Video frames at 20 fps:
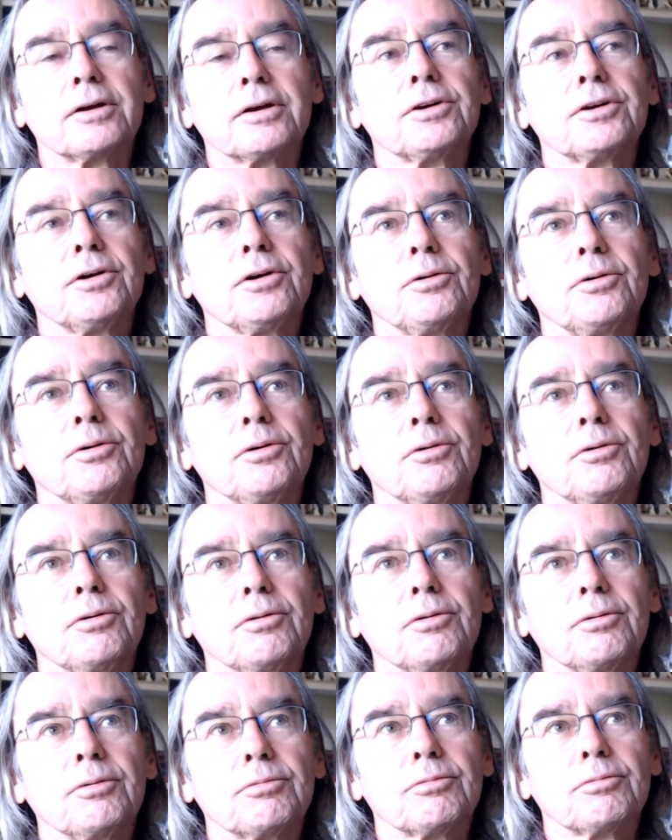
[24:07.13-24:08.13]

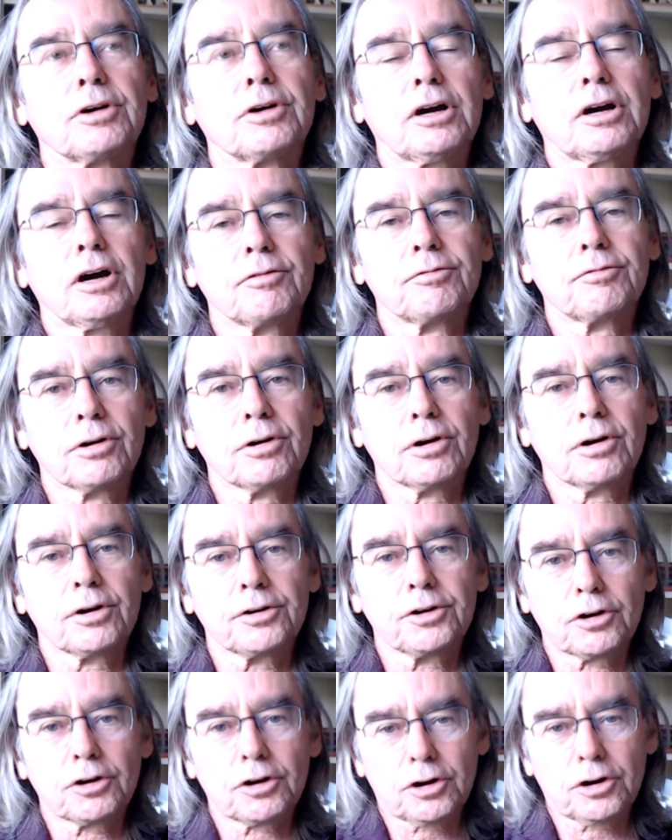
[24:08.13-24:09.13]
you recover
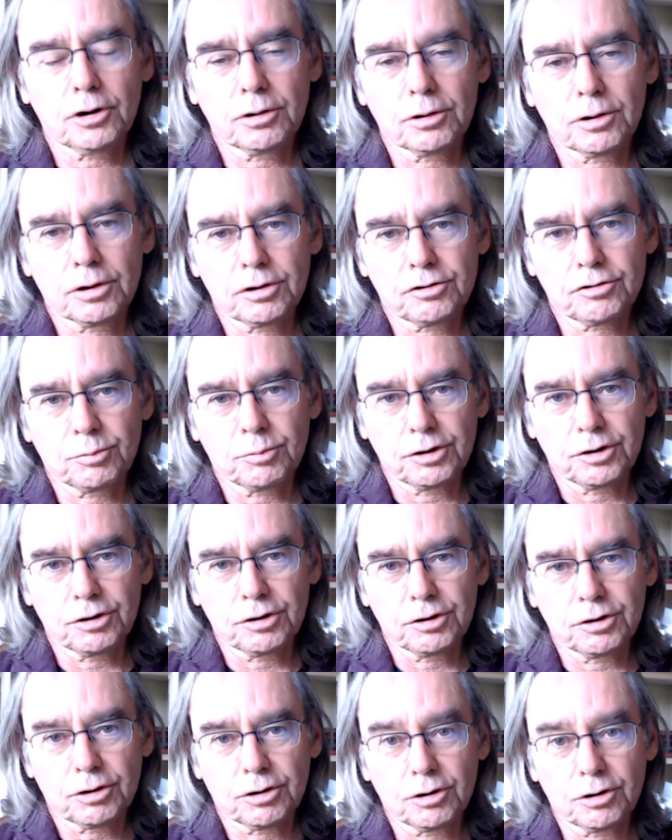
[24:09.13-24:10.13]
all your courage when
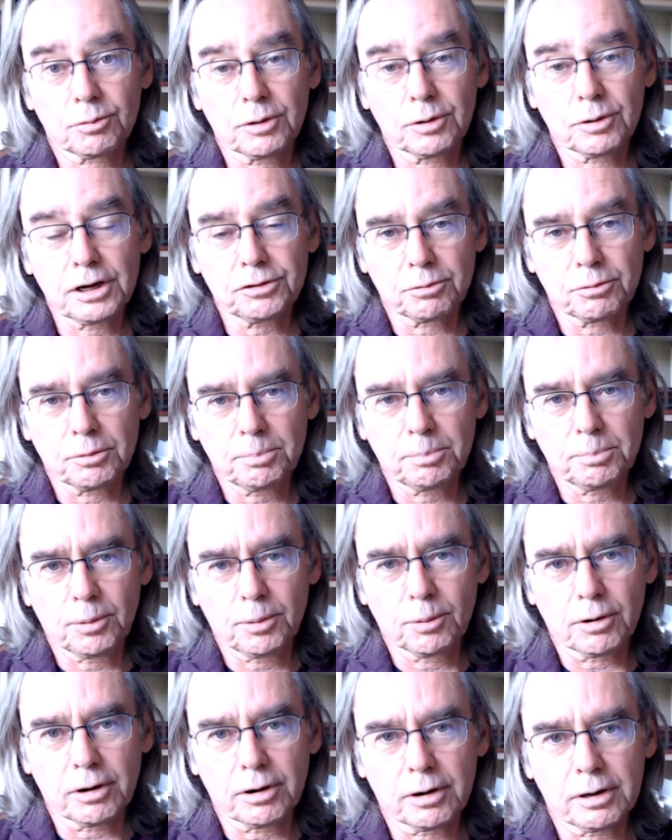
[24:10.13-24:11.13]
you go to write the
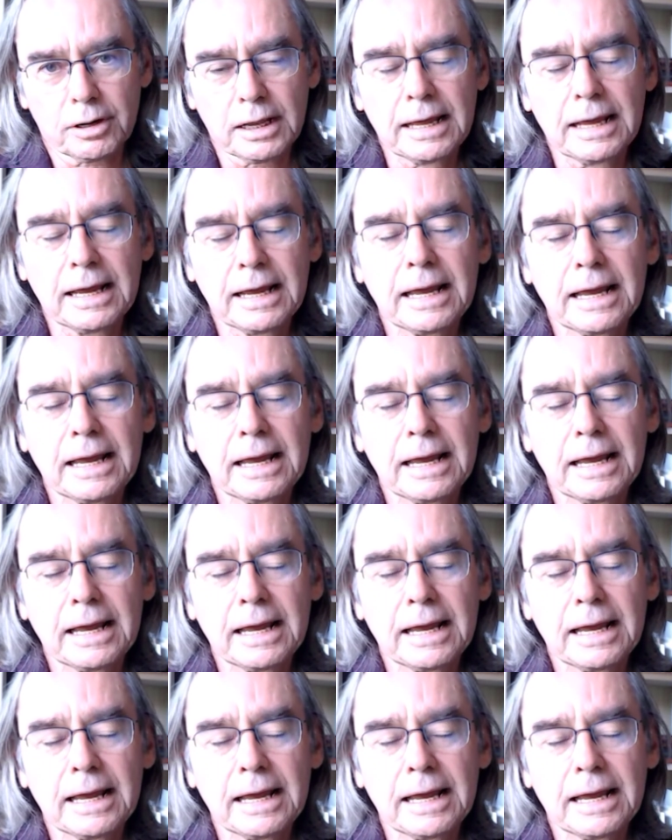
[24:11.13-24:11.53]
report